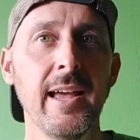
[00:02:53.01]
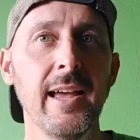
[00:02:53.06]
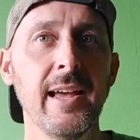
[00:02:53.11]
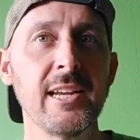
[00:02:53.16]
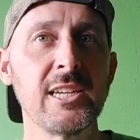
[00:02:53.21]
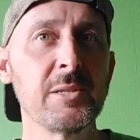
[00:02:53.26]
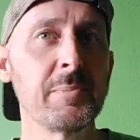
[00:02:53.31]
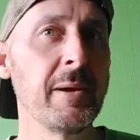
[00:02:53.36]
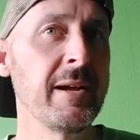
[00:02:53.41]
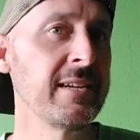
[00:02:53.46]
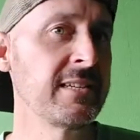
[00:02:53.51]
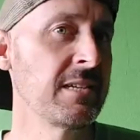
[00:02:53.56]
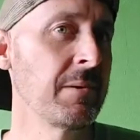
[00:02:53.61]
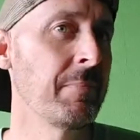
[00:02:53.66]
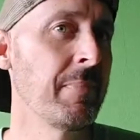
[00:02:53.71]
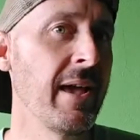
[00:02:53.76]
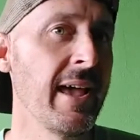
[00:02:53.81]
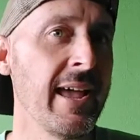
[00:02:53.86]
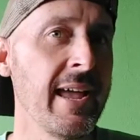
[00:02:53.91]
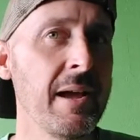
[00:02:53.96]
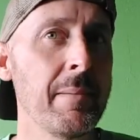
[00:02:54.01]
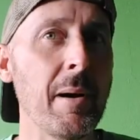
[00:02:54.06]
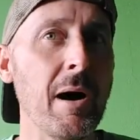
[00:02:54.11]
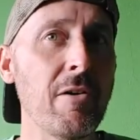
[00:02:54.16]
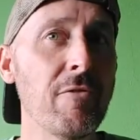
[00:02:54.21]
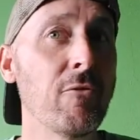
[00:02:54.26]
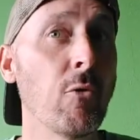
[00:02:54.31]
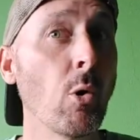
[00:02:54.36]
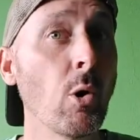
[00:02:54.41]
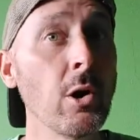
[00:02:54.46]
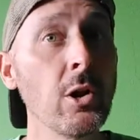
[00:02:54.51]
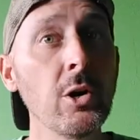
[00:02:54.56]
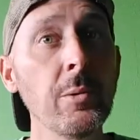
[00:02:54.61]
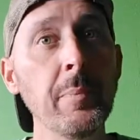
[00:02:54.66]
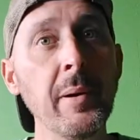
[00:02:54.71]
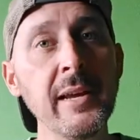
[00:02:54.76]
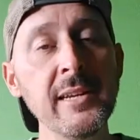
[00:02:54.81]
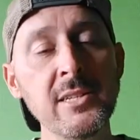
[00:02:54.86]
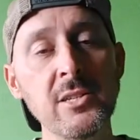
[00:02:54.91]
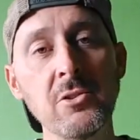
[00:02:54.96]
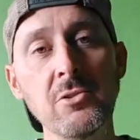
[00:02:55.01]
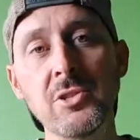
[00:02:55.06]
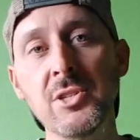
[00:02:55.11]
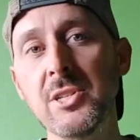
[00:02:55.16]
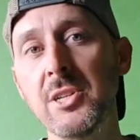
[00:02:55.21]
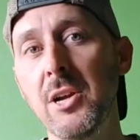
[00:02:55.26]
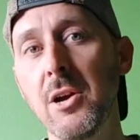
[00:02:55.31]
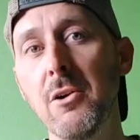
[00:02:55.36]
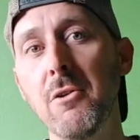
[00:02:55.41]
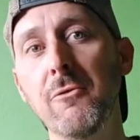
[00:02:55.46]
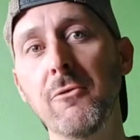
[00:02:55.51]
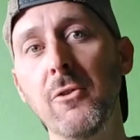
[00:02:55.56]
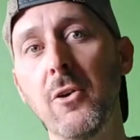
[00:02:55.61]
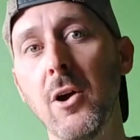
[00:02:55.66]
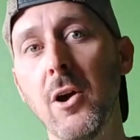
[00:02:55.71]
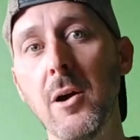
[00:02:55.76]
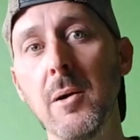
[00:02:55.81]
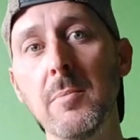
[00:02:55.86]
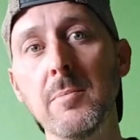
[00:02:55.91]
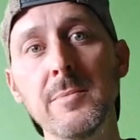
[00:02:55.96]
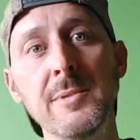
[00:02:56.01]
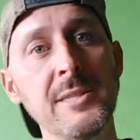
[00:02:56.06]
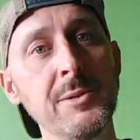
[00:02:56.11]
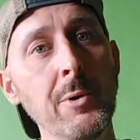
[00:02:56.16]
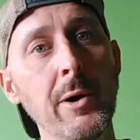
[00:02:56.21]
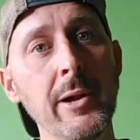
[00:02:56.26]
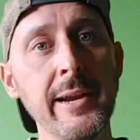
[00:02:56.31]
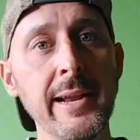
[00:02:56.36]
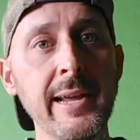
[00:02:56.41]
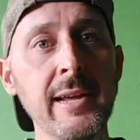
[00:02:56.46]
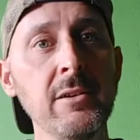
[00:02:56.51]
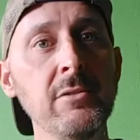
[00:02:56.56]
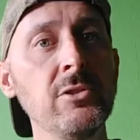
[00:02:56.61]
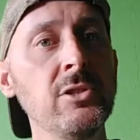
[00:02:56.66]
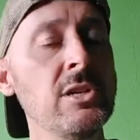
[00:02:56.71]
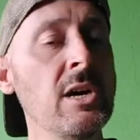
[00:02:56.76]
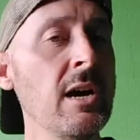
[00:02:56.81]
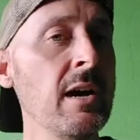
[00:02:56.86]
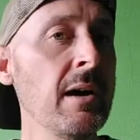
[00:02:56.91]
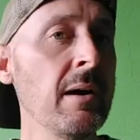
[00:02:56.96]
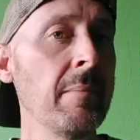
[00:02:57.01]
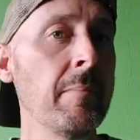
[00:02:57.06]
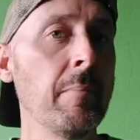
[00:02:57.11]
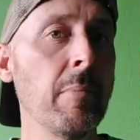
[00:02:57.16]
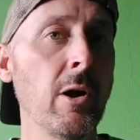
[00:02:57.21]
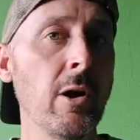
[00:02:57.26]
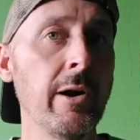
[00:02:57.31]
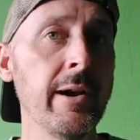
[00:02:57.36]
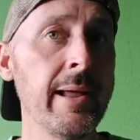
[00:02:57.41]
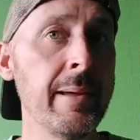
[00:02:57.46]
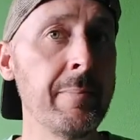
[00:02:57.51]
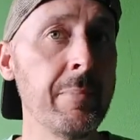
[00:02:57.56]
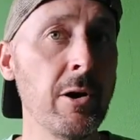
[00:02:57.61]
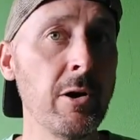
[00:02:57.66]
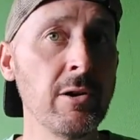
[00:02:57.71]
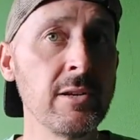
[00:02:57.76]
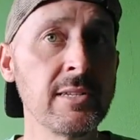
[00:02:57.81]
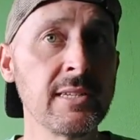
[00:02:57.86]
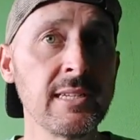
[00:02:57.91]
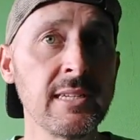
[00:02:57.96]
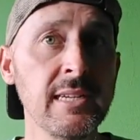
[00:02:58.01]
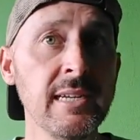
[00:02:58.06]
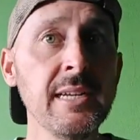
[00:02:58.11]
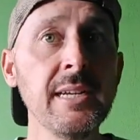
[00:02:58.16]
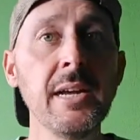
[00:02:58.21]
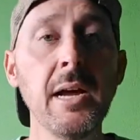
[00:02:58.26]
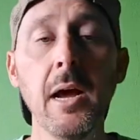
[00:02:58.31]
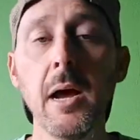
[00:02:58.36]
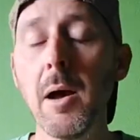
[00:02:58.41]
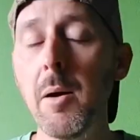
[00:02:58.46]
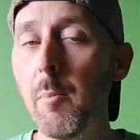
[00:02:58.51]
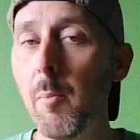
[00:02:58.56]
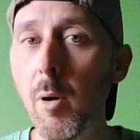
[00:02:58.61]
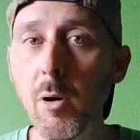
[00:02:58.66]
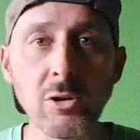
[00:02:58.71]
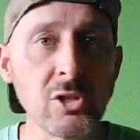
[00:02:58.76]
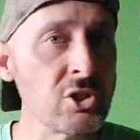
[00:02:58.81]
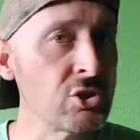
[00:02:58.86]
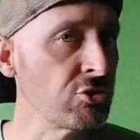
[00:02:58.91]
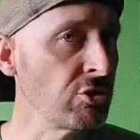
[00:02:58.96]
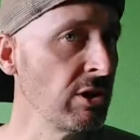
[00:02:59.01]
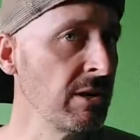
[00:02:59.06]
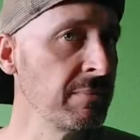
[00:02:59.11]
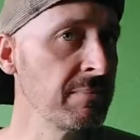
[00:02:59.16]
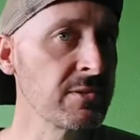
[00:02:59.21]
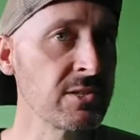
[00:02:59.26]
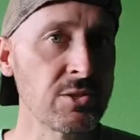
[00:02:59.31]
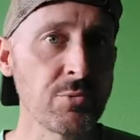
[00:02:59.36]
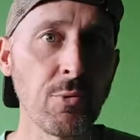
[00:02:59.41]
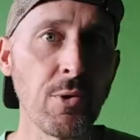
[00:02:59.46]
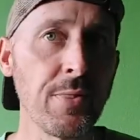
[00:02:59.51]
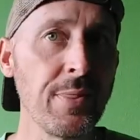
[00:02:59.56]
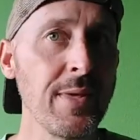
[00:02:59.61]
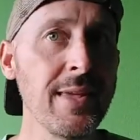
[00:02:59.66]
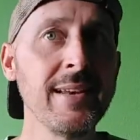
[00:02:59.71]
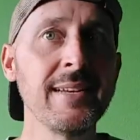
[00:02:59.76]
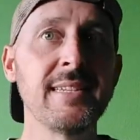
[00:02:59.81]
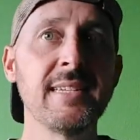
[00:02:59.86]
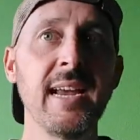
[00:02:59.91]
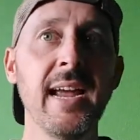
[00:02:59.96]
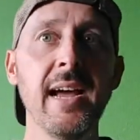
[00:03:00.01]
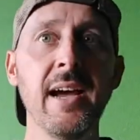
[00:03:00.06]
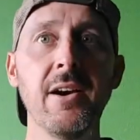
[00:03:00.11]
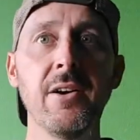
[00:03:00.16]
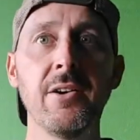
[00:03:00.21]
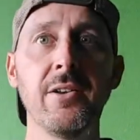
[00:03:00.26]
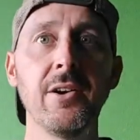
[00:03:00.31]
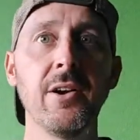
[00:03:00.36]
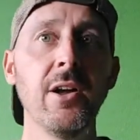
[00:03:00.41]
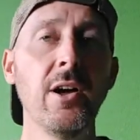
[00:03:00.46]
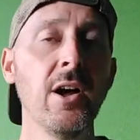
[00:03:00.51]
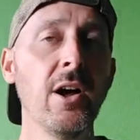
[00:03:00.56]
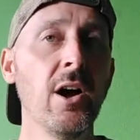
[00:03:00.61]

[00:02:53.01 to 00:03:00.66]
Expect to pay about 400 pesos to go from Zihuatanejo to Barra de Potosi. Most trips within town